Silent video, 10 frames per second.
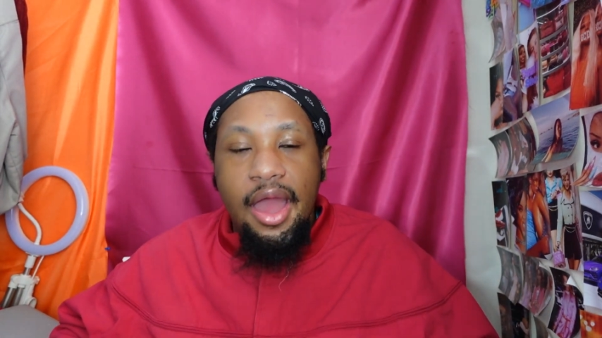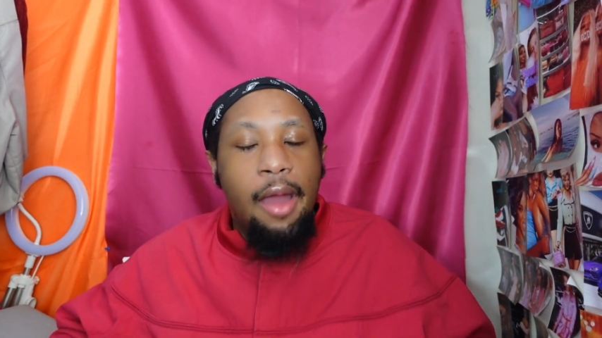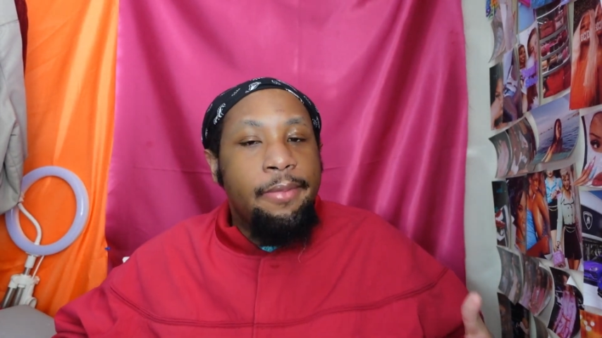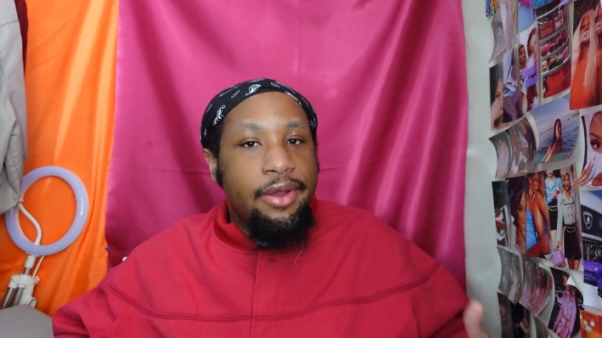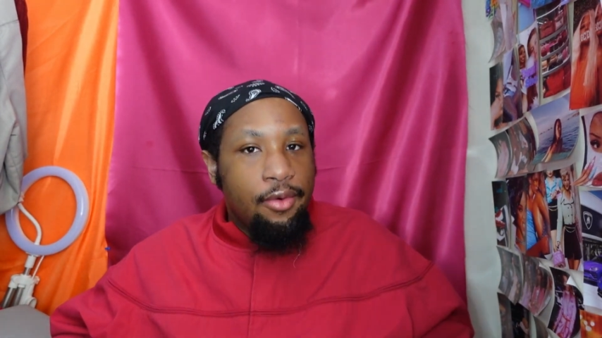
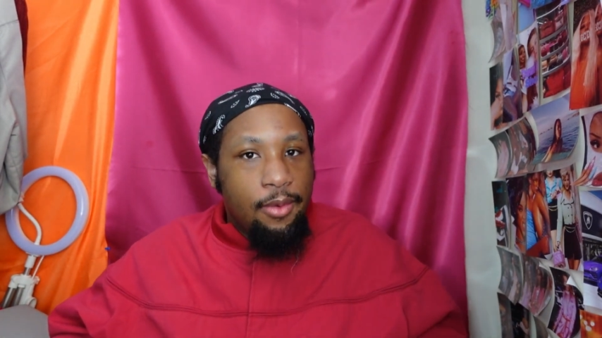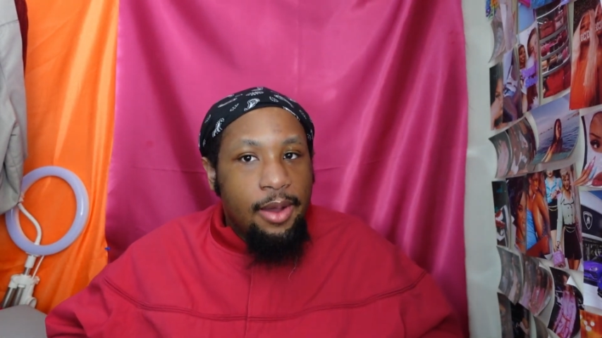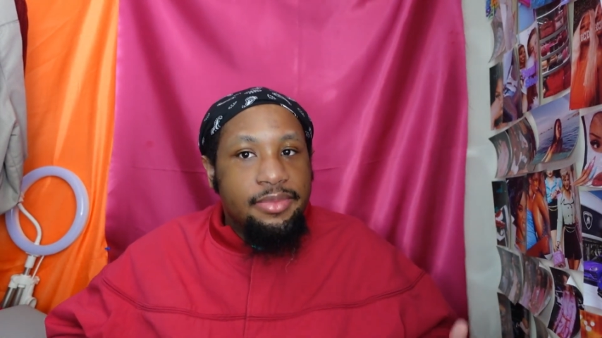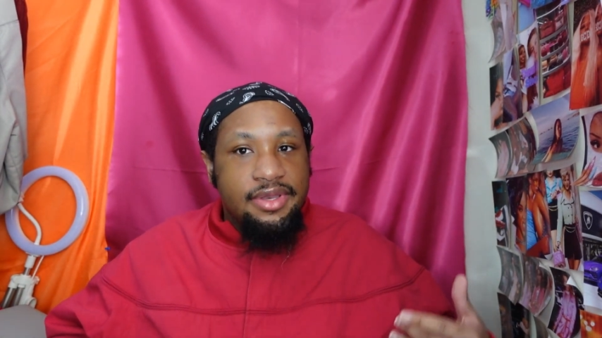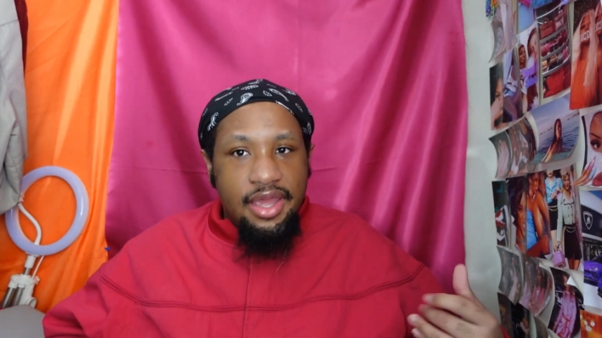I'm like, oh,
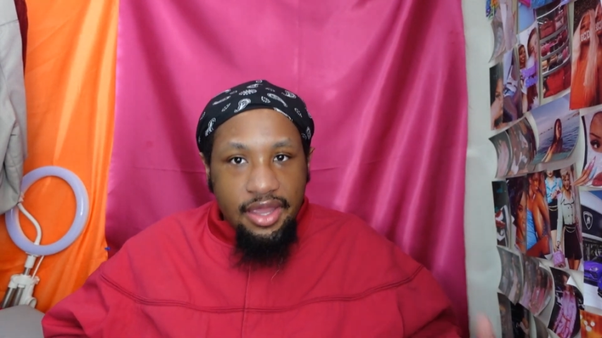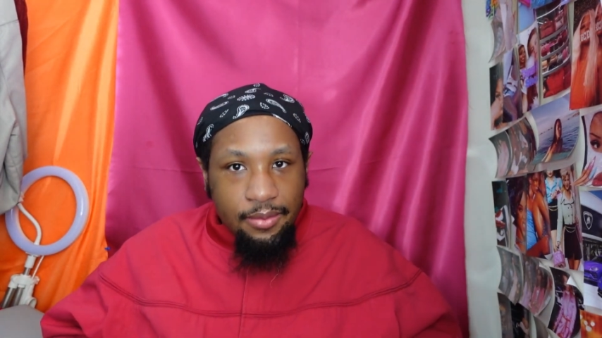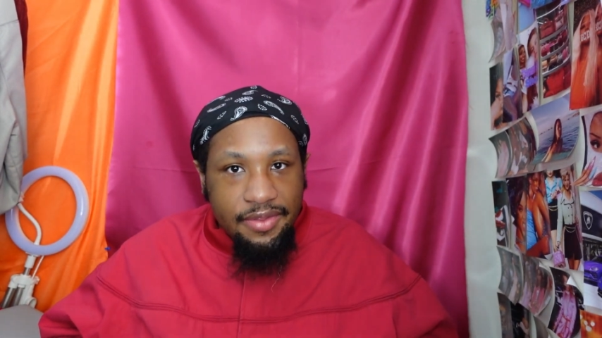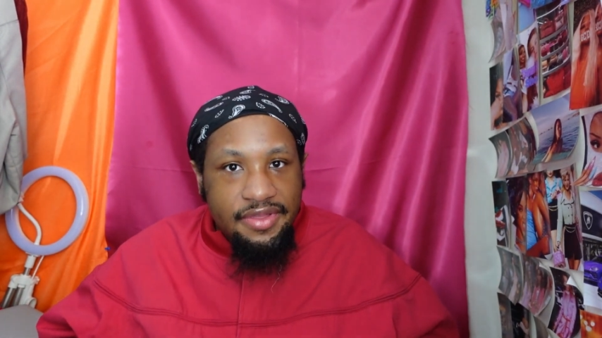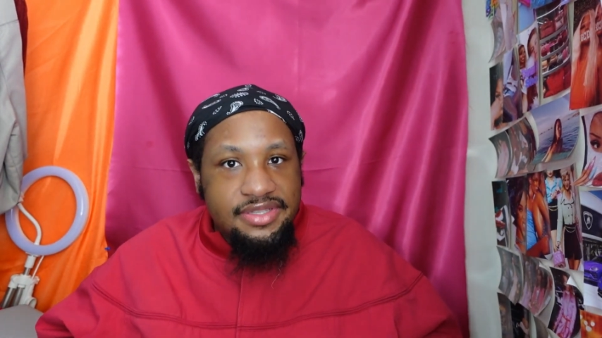I'm
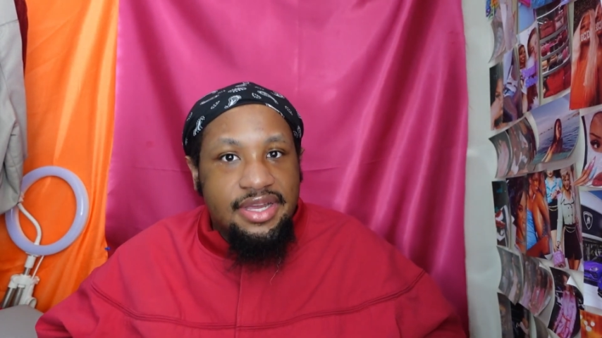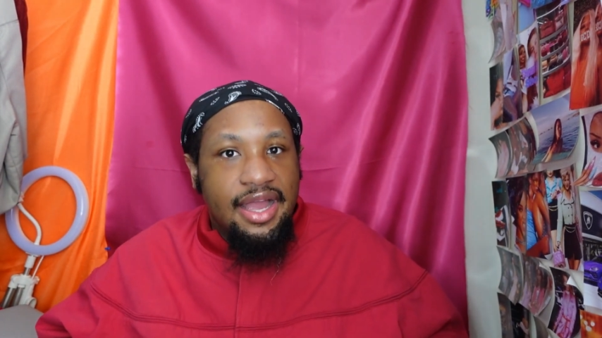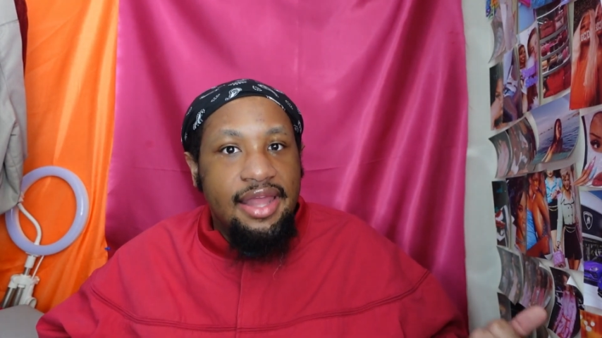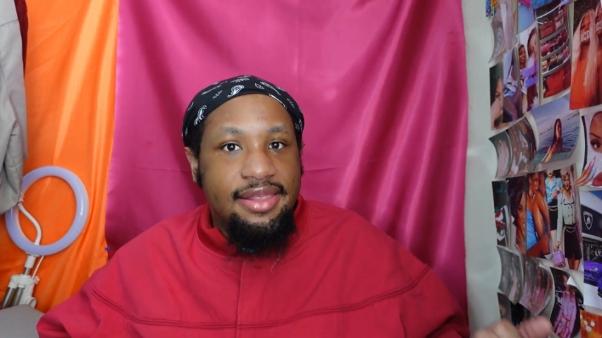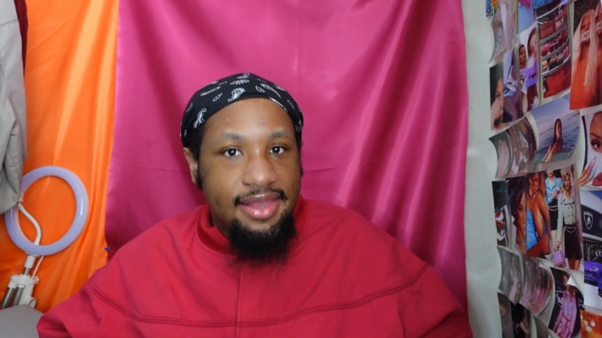digging with this. Like,
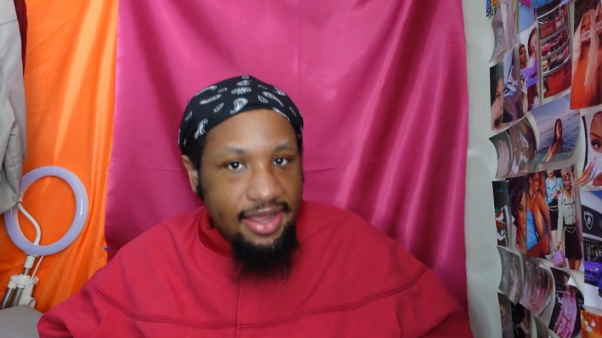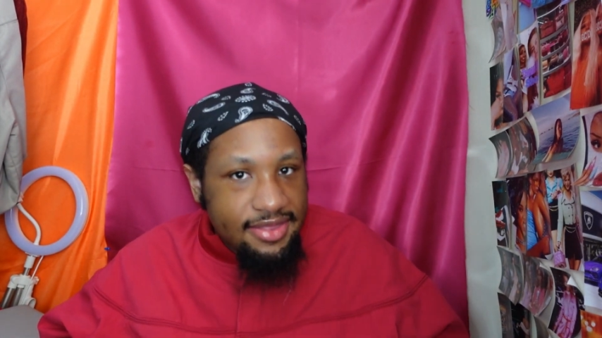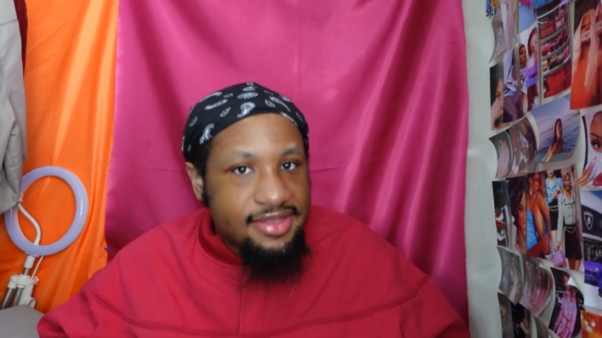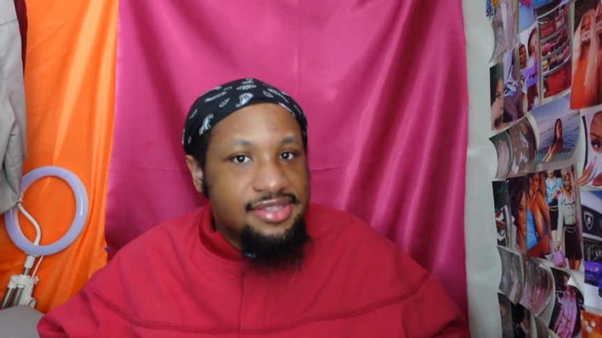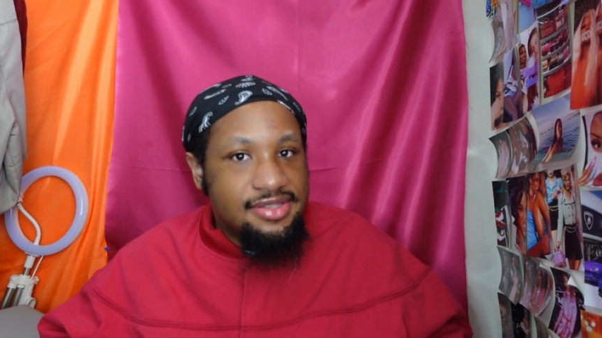I
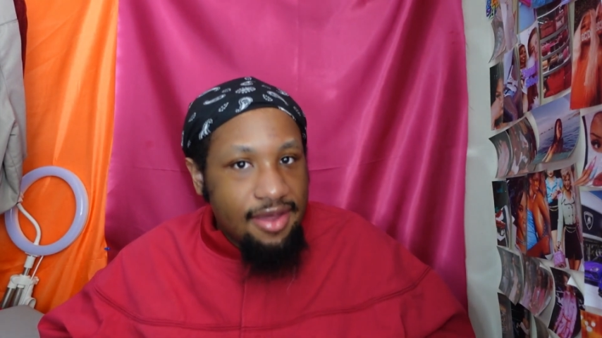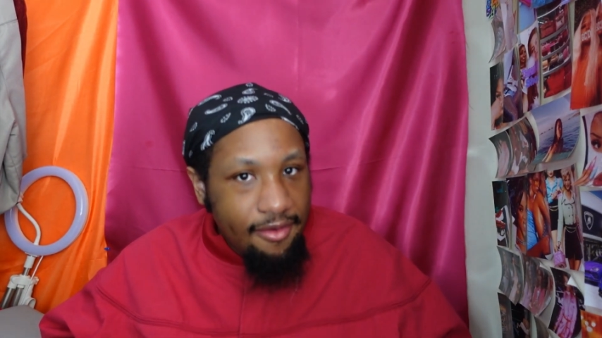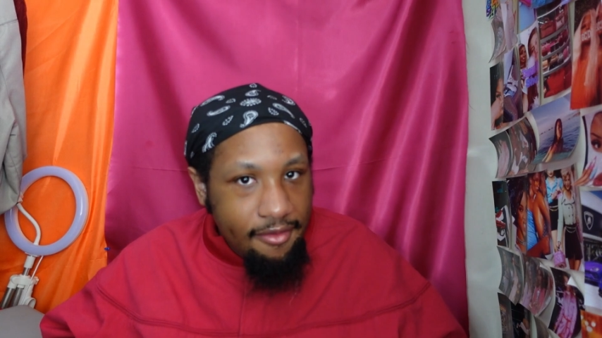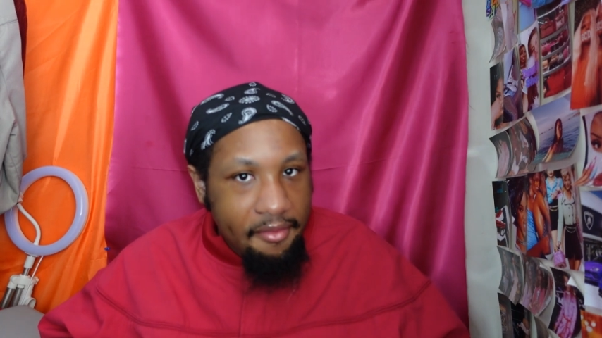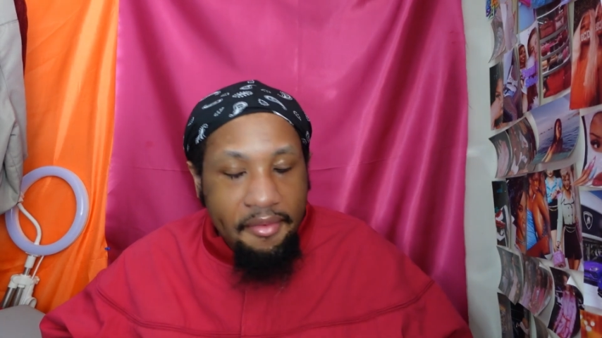like this
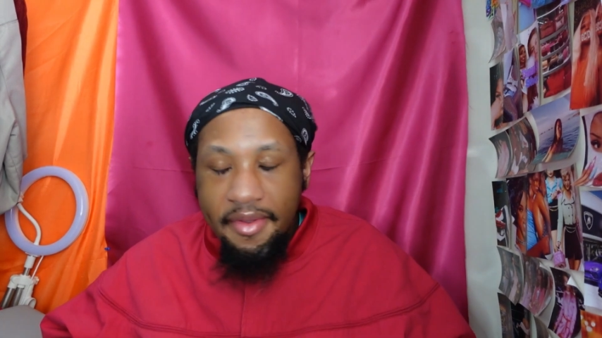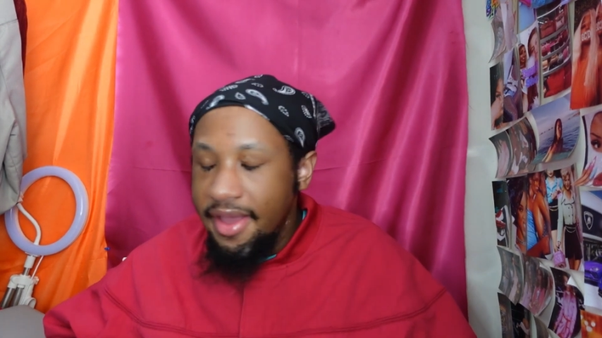song.